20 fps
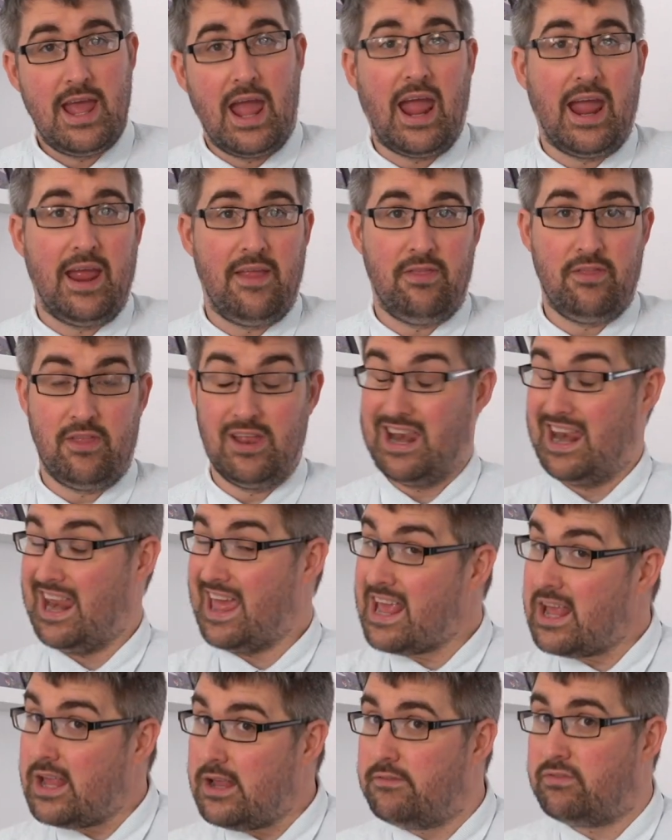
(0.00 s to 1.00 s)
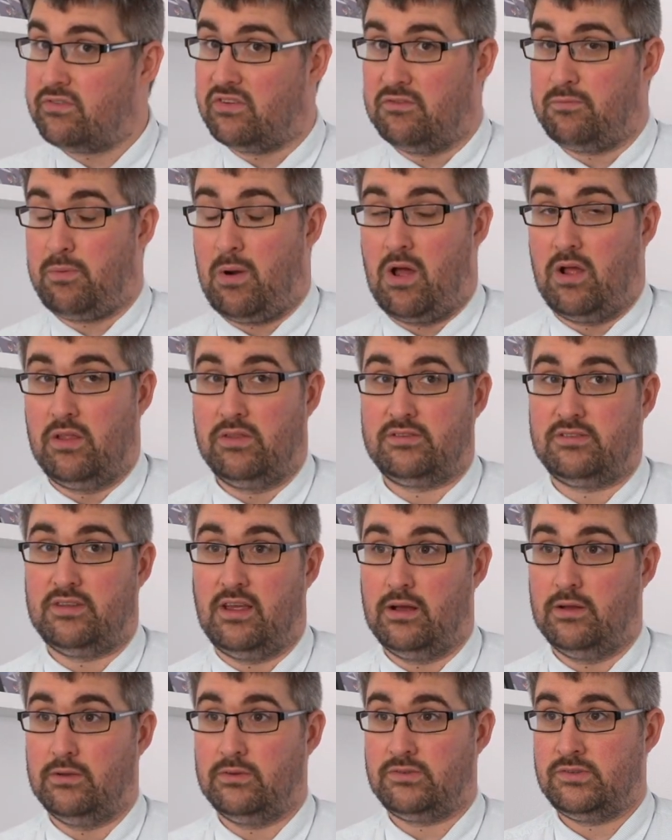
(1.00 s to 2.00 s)
in the leaves of plant
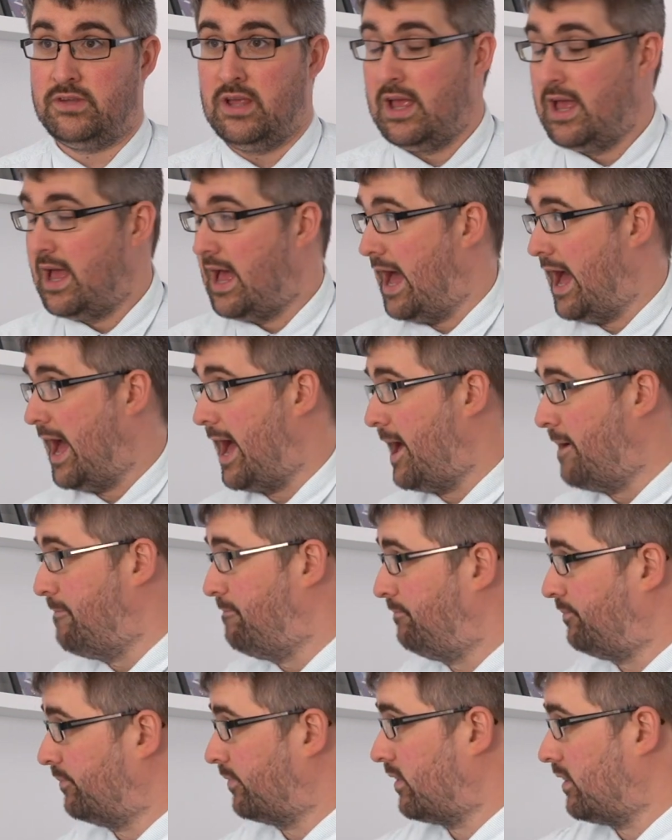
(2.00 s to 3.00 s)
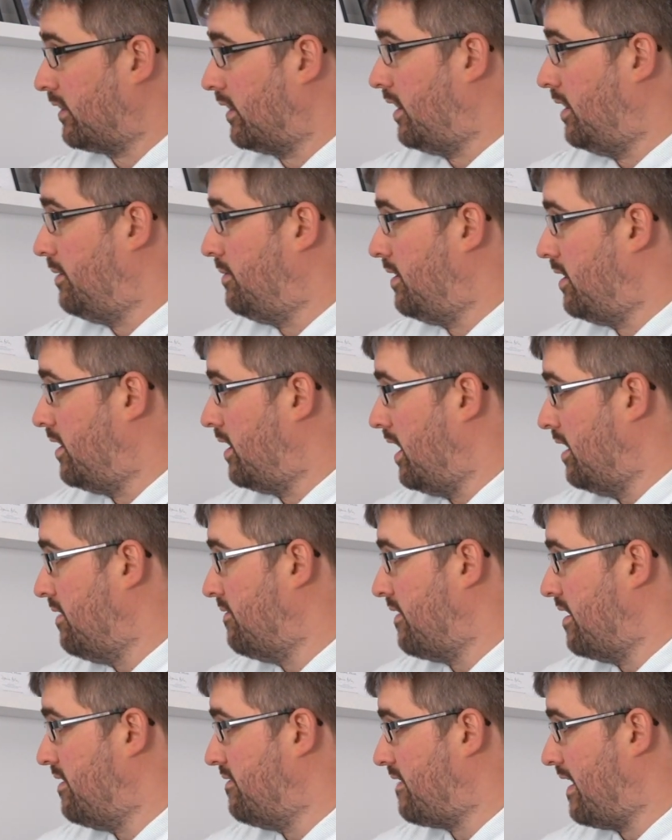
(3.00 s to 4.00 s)
cells, in
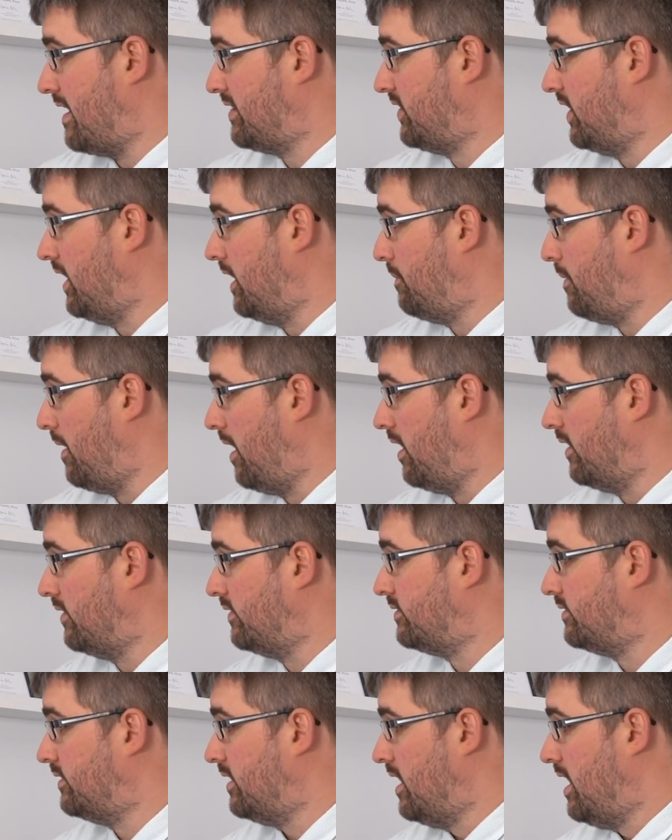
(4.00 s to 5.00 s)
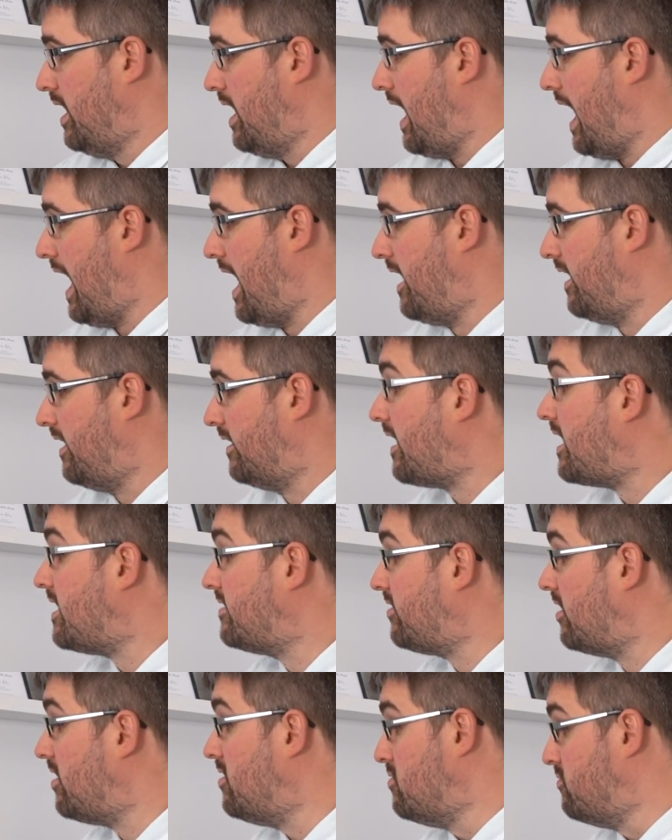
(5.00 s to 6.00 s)
vascular plants, and they
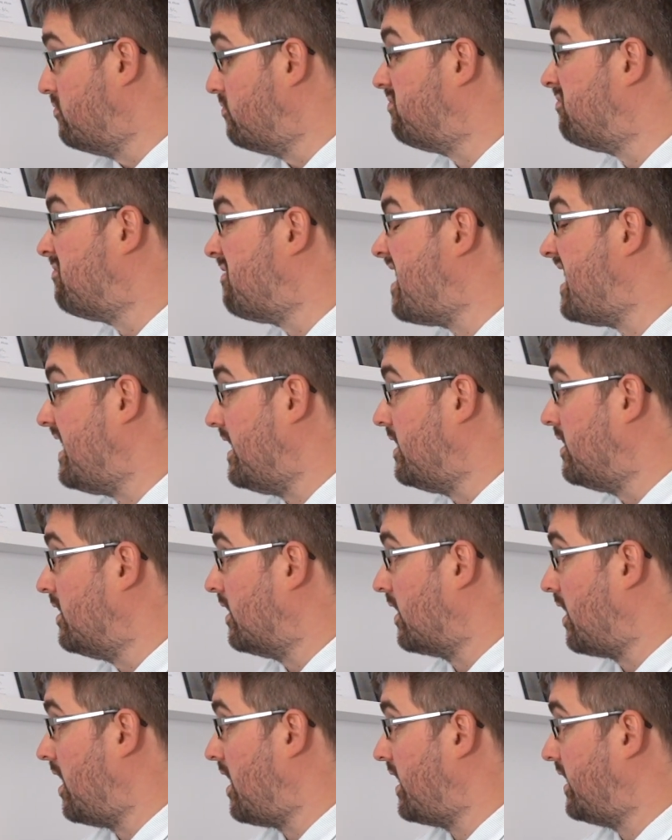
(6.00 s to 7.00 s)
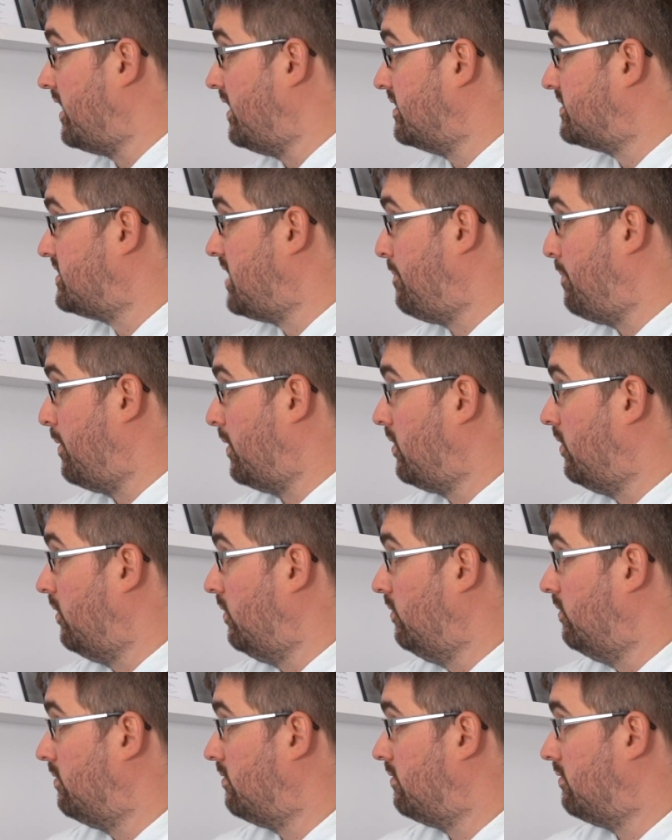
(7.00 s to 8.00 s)
do really look like your
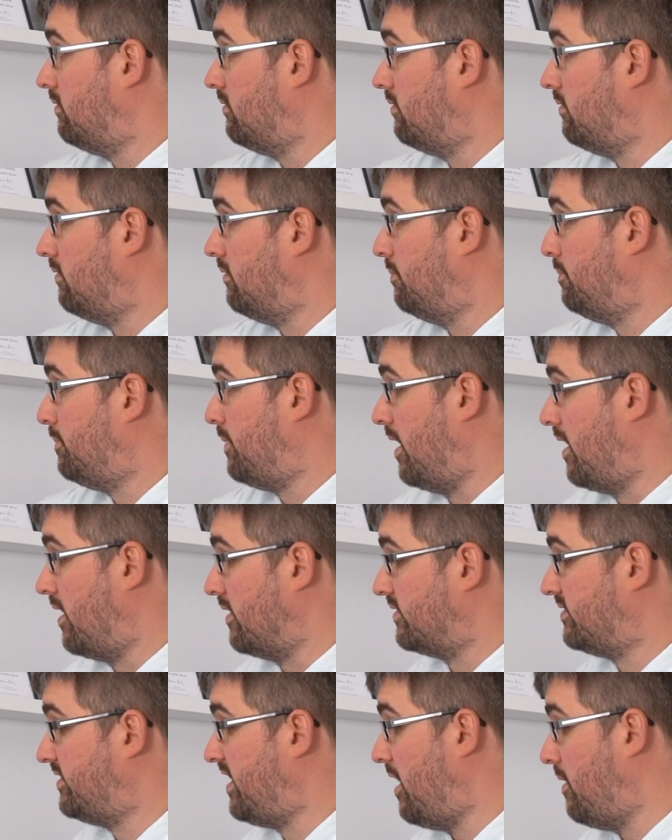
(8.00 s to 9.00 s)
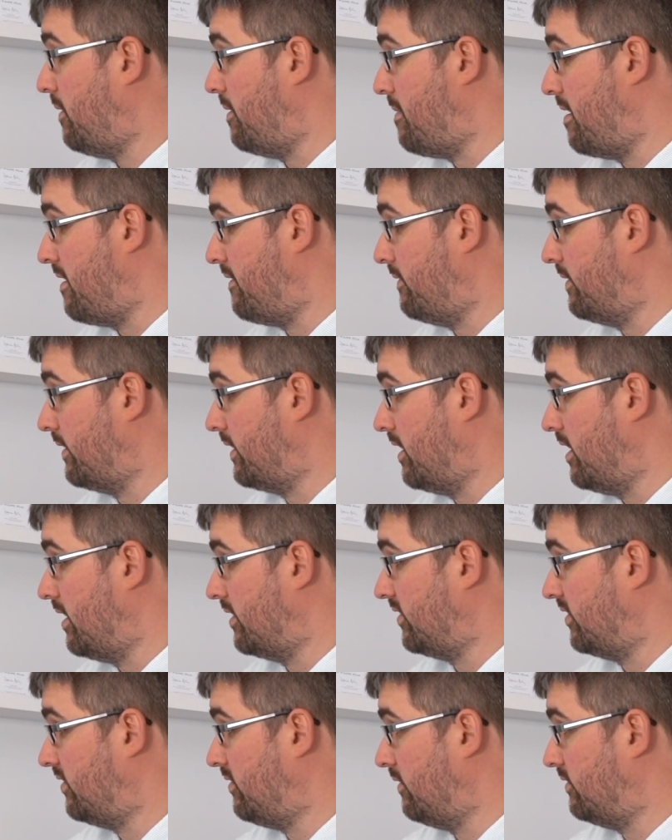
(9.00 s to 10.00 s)
typical plant cell in many
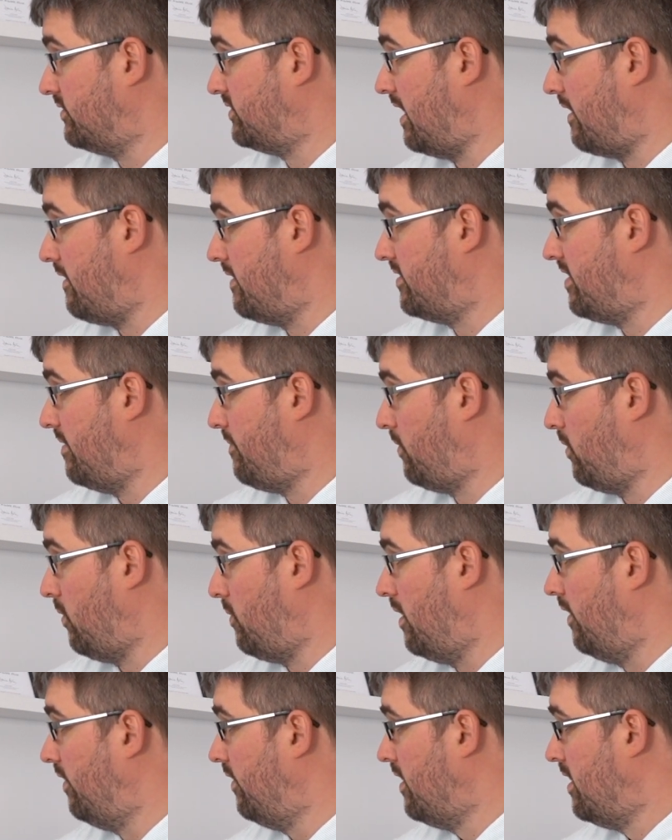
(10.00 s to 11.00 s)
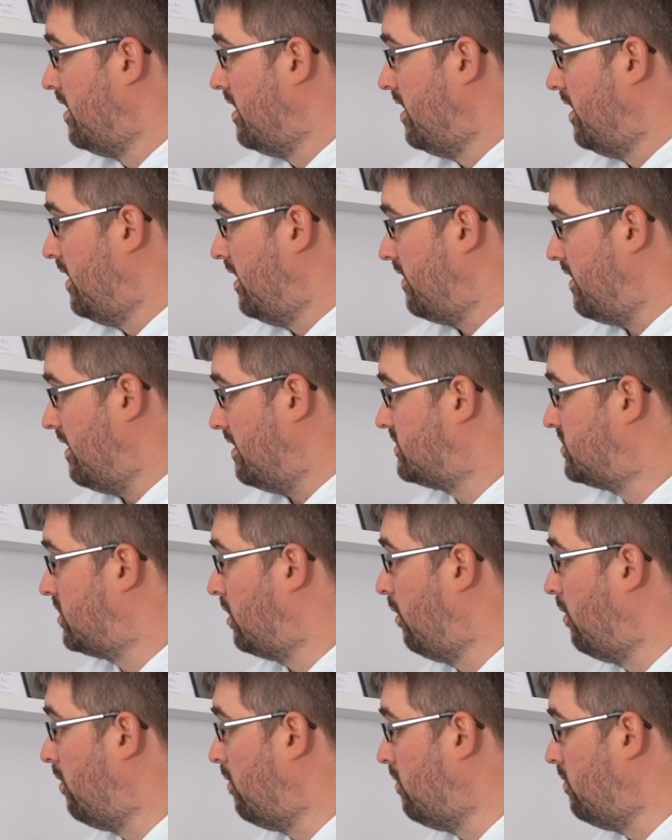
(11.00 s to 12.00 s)
regards, a sort of stereotypical one. They're
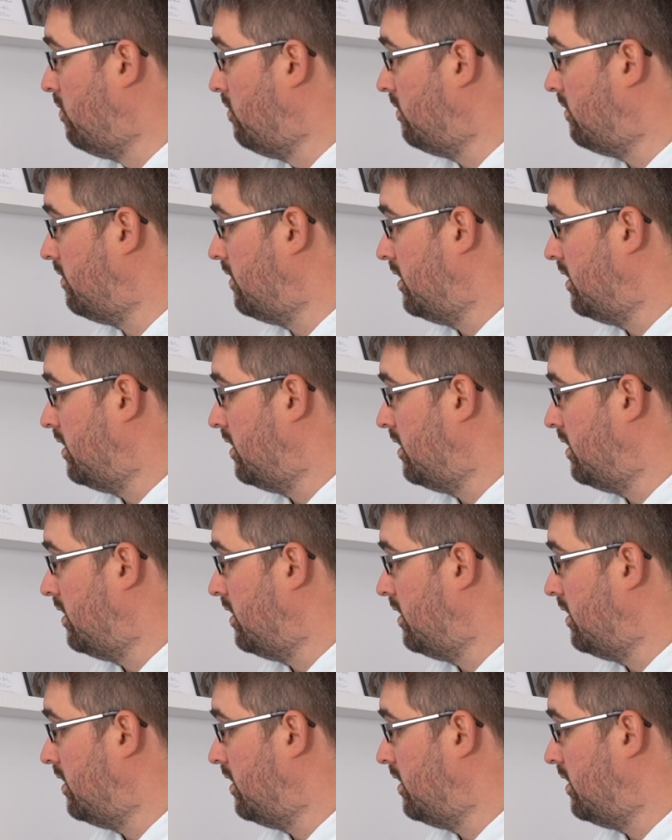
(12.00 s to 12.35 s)
tall,